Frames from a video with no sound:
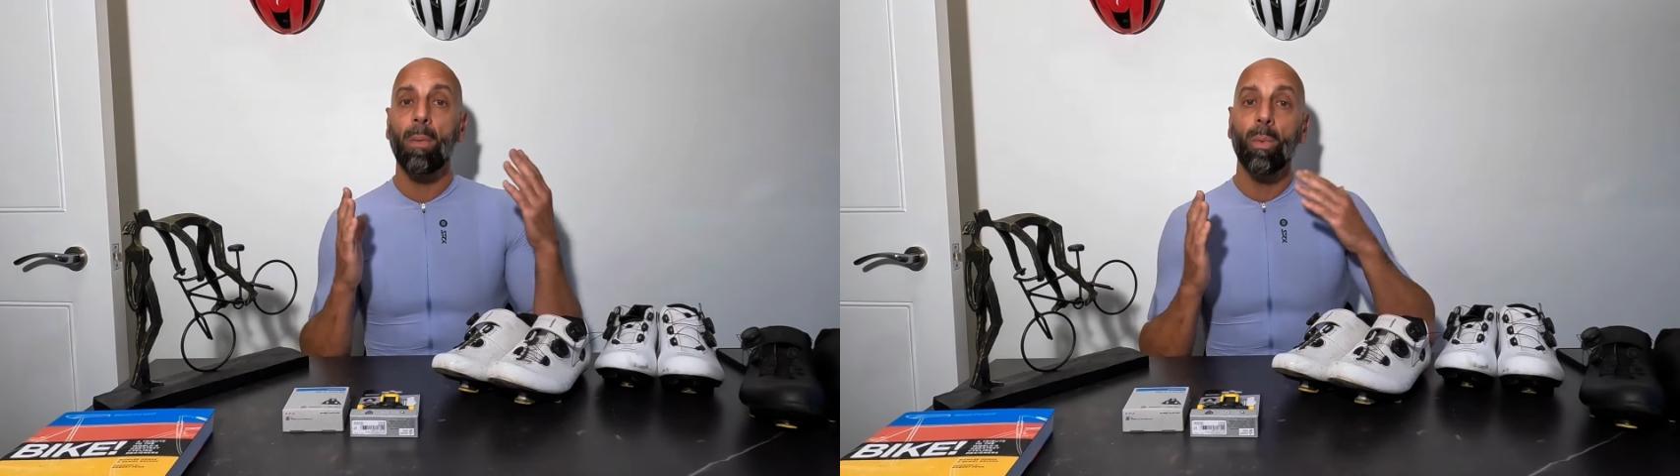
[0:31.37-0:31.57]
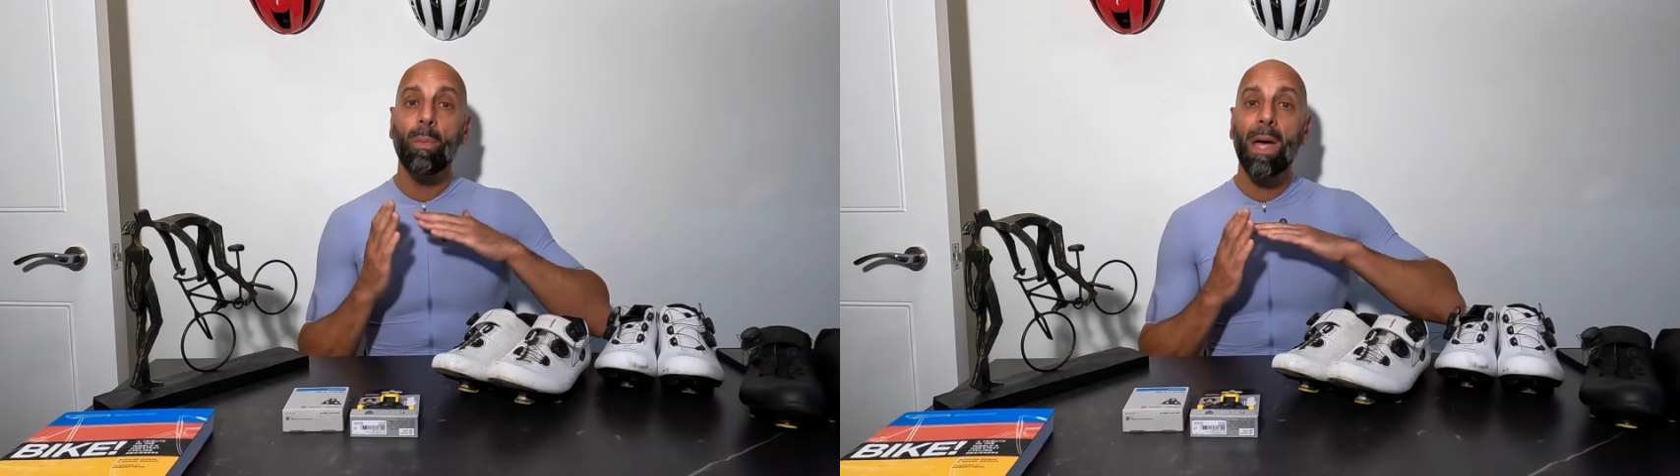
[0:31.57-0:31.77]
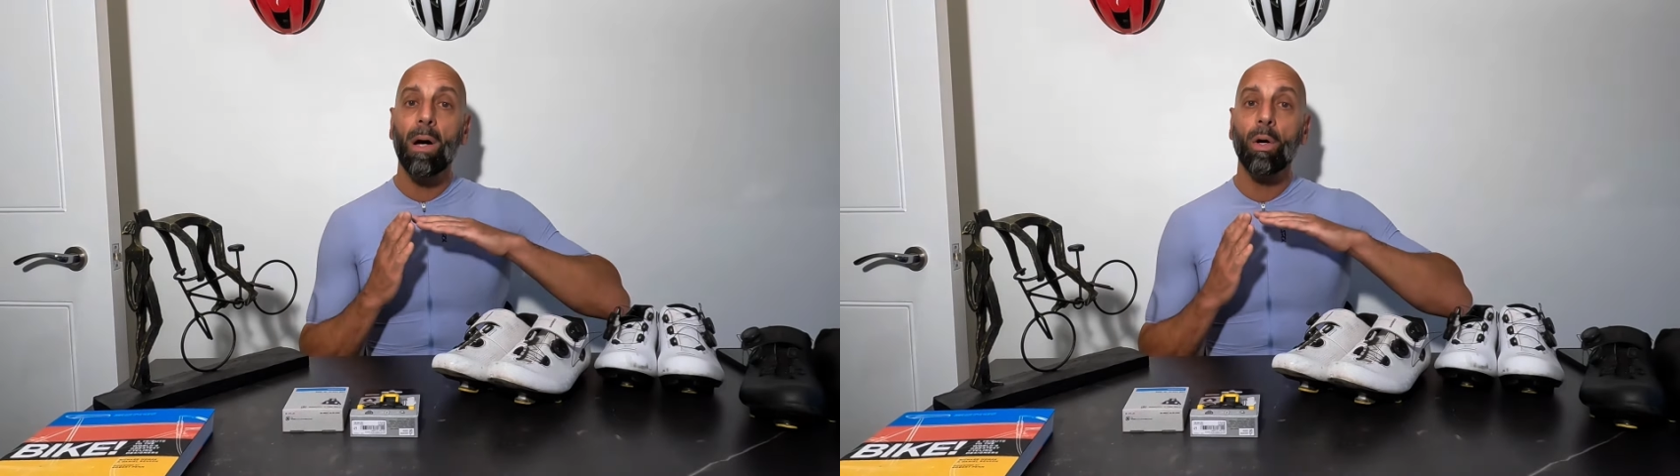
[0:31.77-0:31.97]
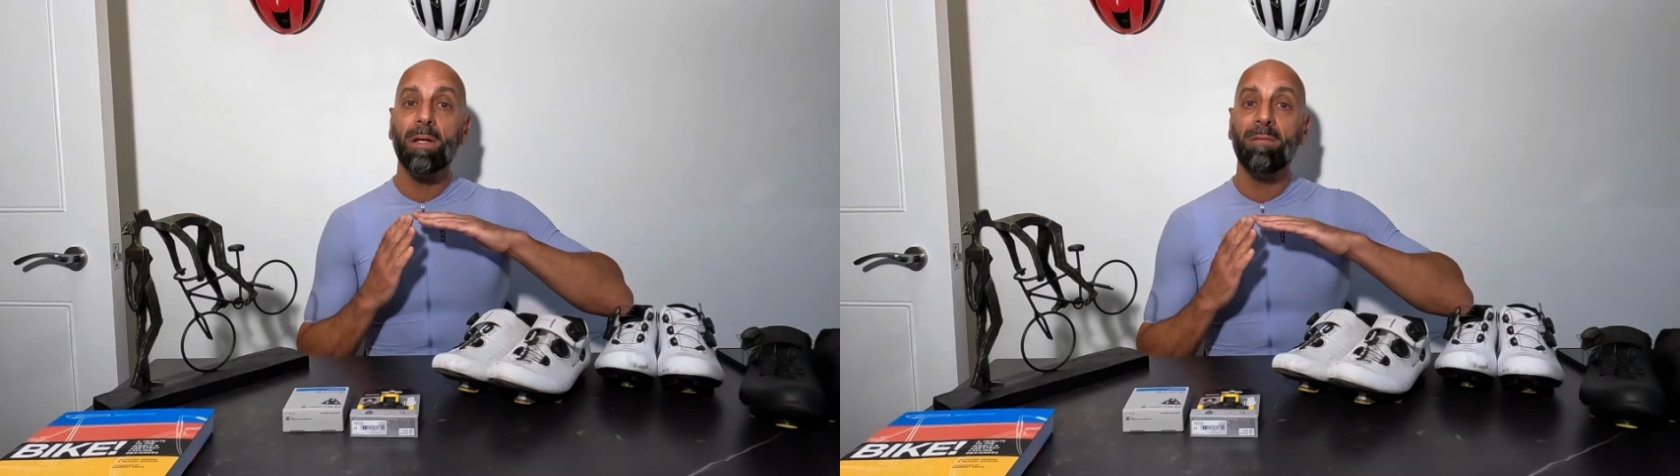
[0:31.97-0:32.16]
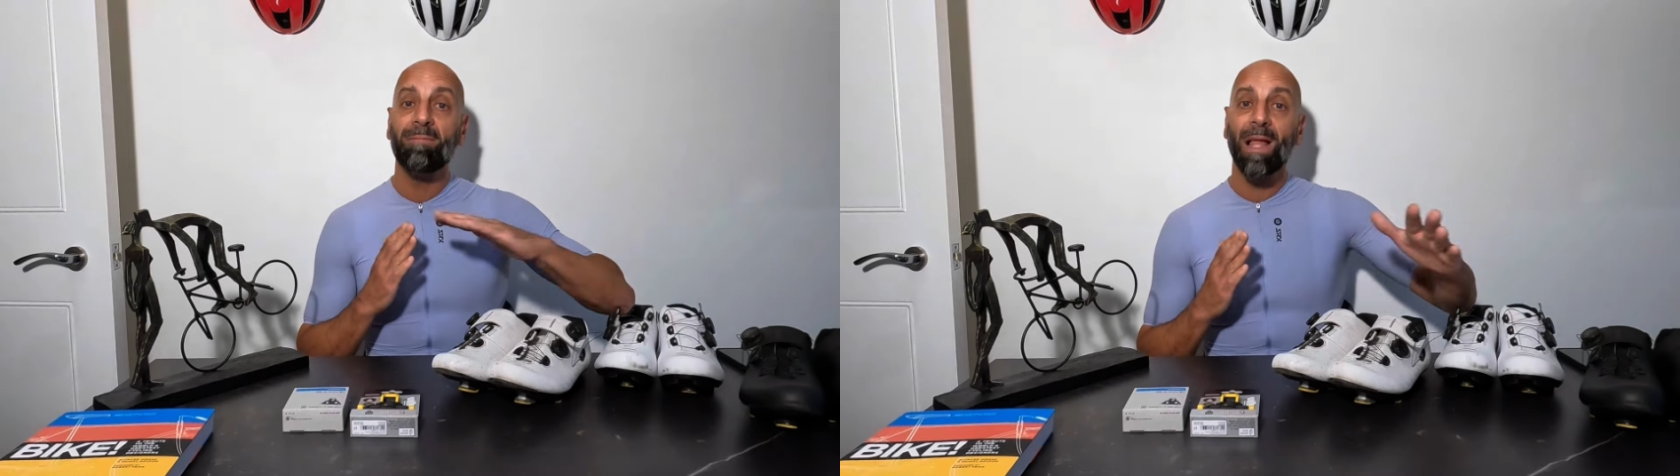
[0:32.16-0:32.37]
we were
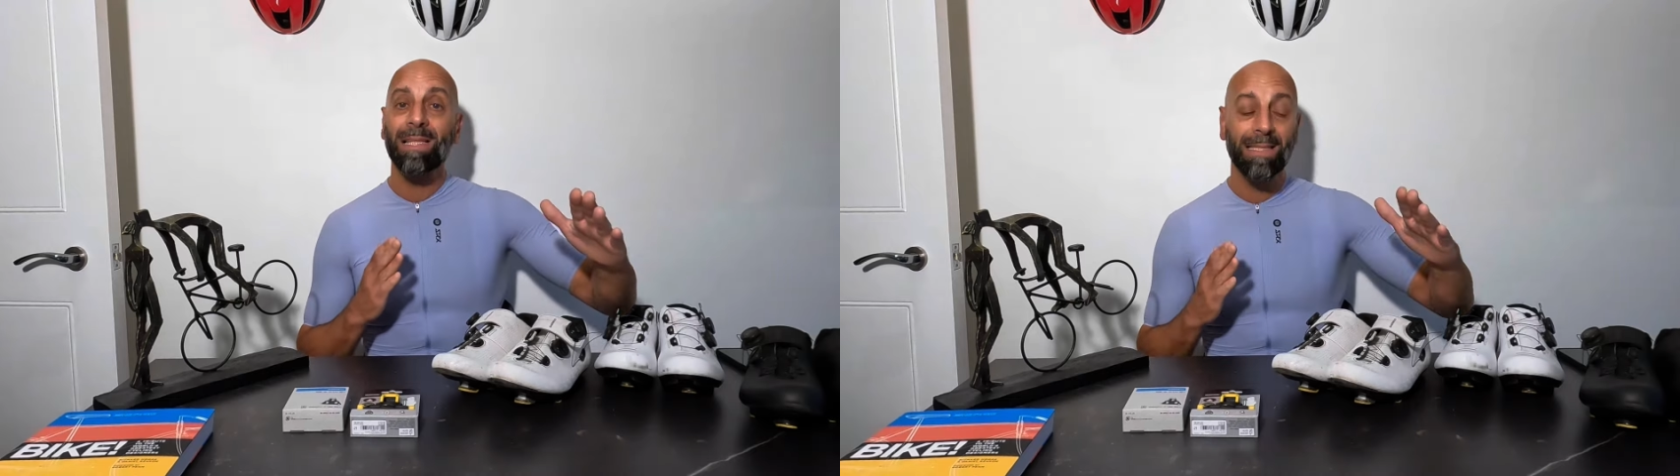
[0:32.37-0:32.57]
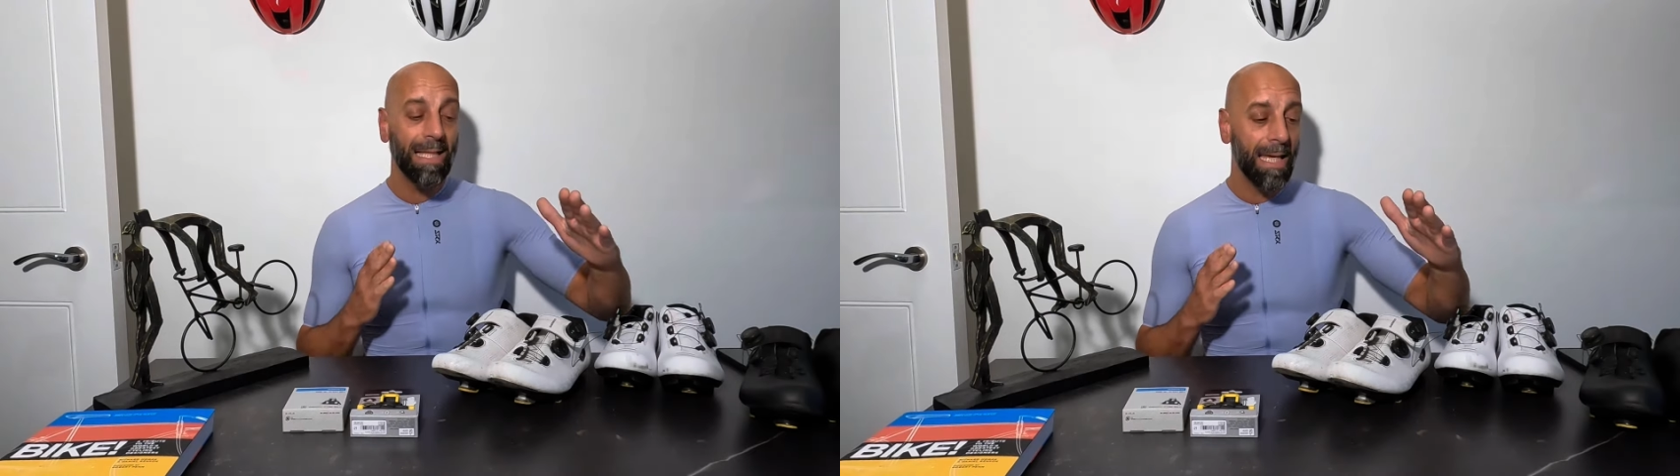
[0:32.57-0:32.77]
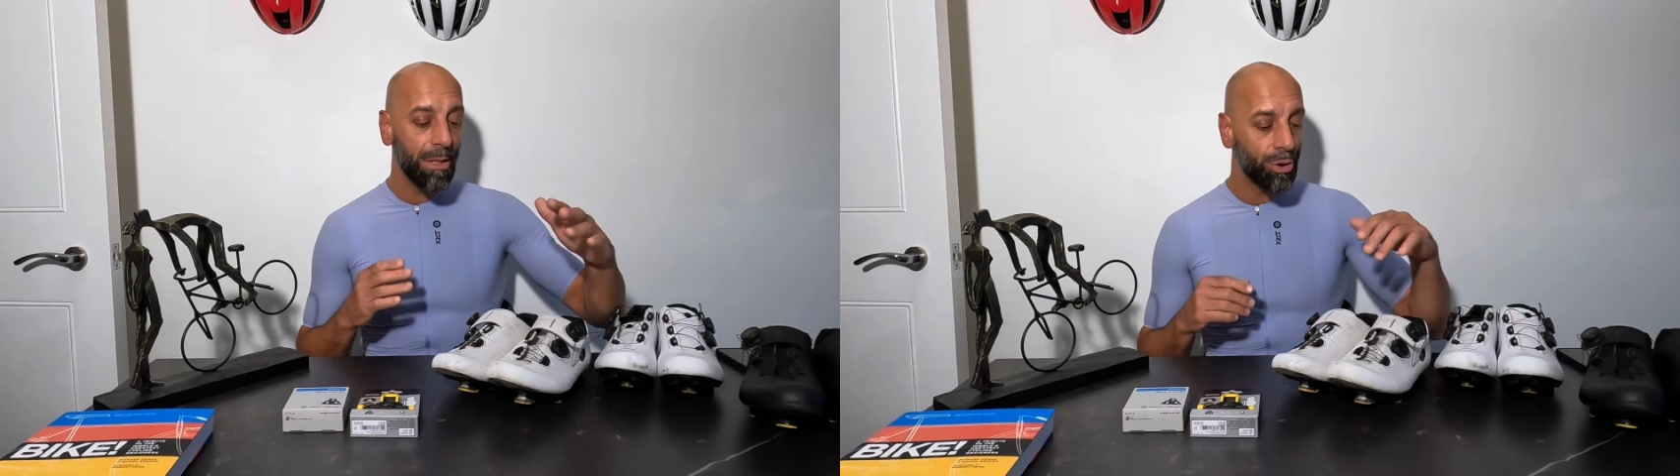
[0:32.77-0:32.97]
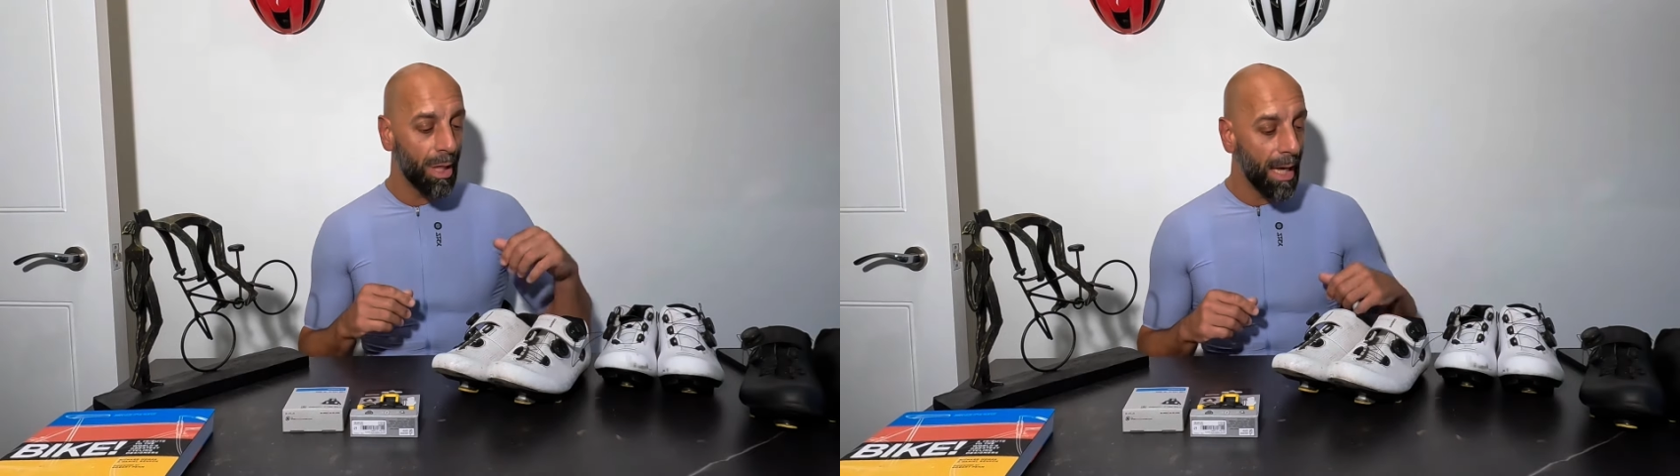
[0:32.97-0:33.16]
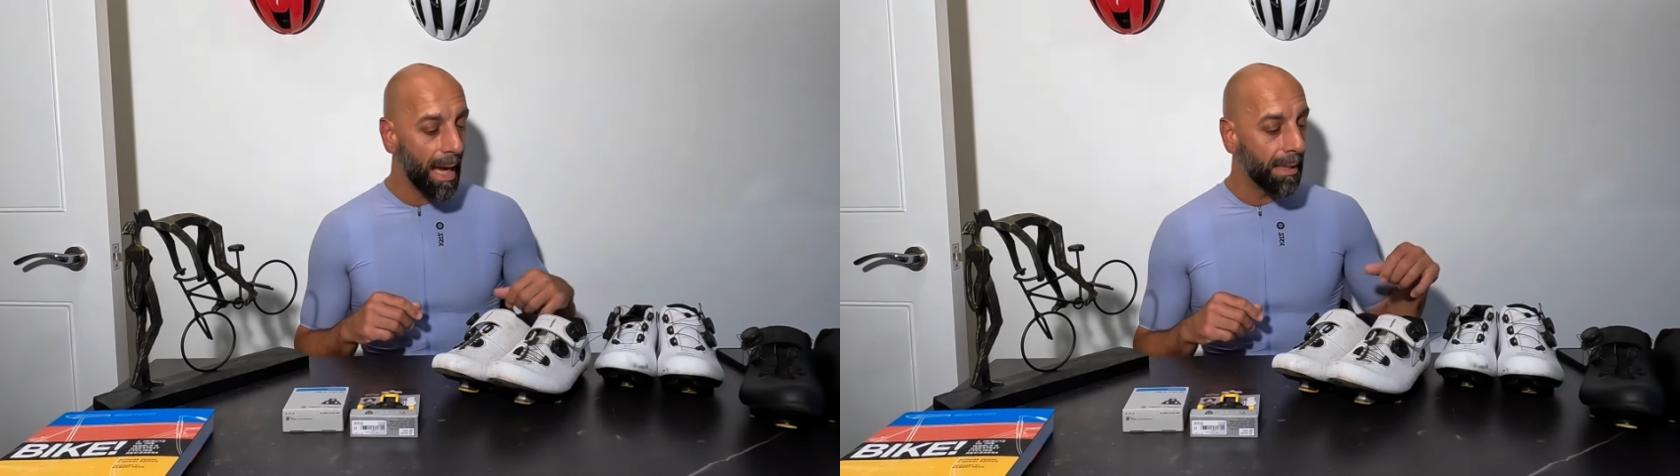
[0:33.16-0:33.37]
on a flat
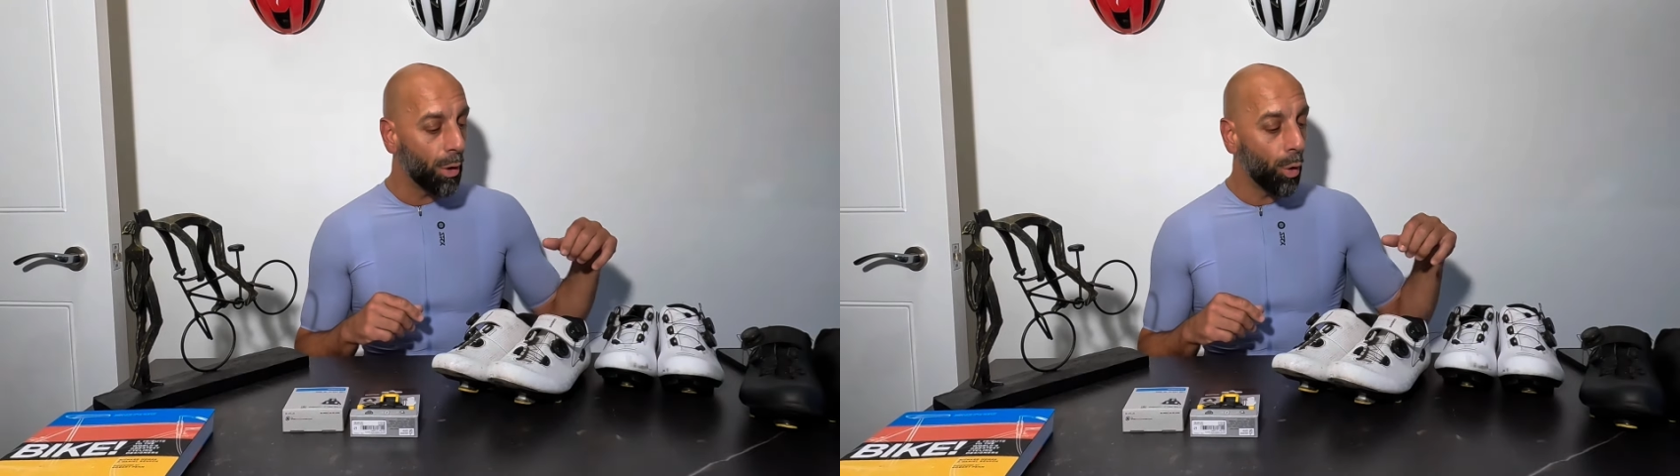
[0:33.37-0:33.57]
stage and